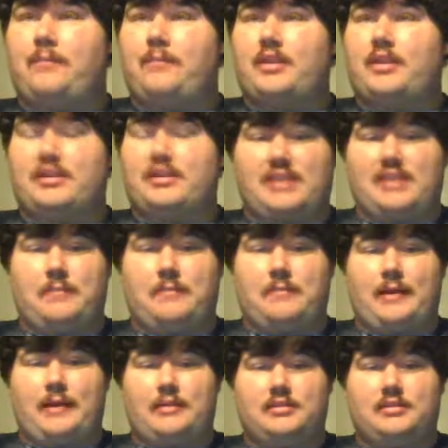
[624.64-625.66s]
Cassette
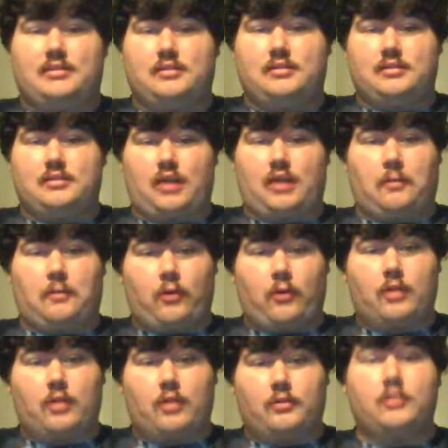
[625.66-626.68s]
players are
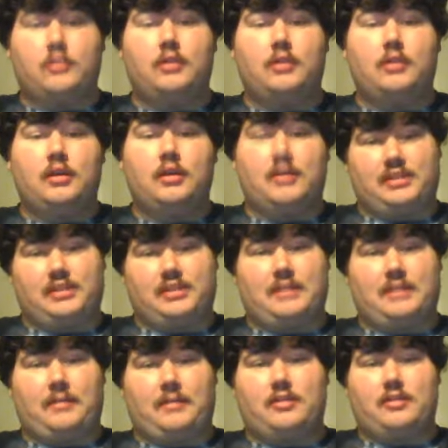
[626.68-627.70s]
portable cassette
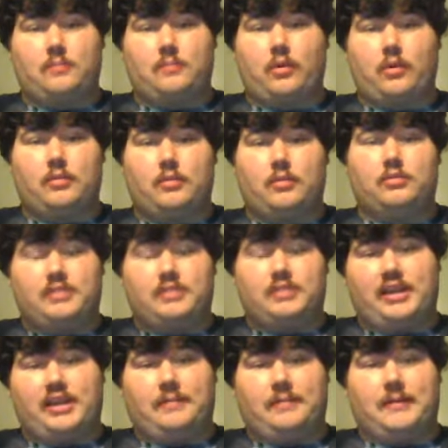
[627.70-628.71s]
players, portable
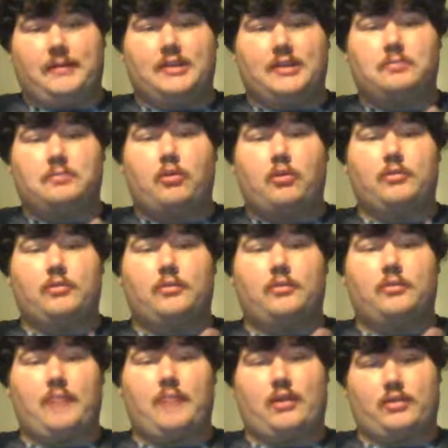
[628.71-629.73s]
CD players, portable
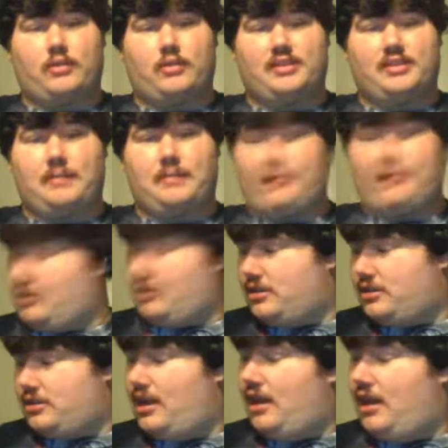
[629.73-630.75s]
micro cassette players.
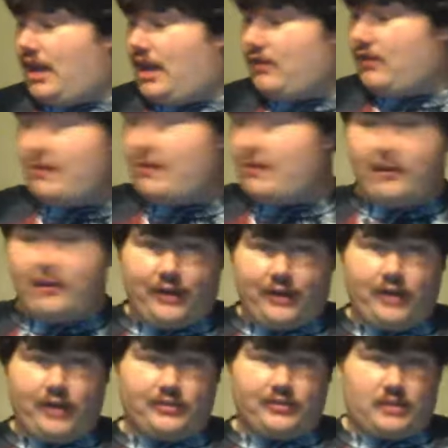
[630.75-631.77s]
I made a
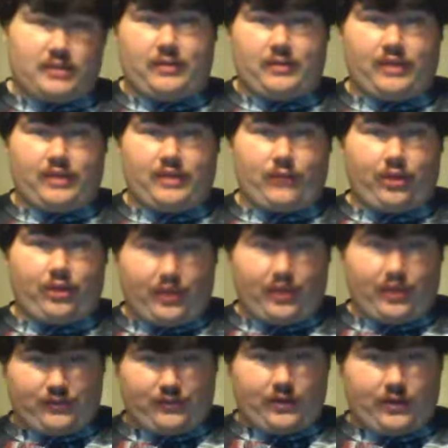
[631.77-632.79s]
video of some of these with
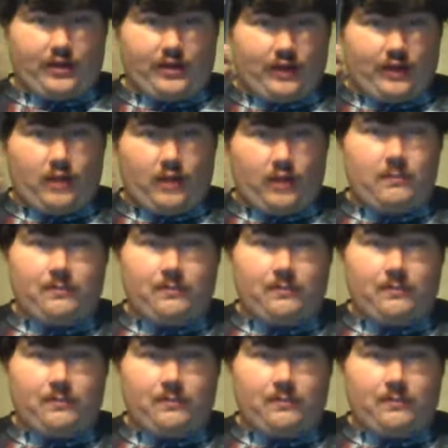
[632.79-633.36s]
this one in there.